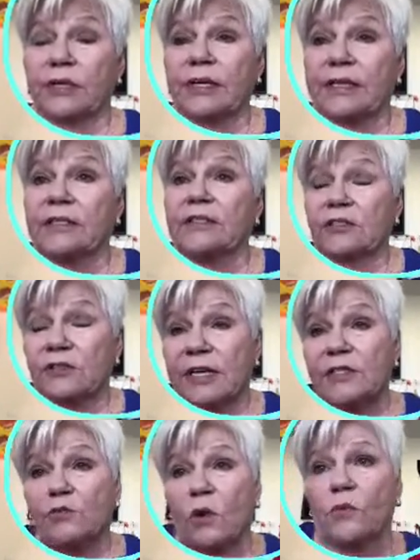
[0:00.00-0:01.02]
and
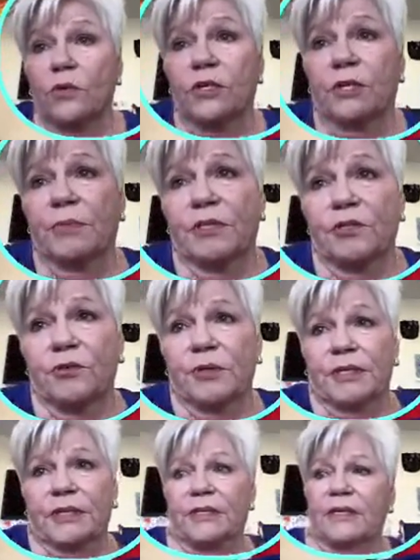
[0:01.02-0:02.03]
that's what we're going to be doing.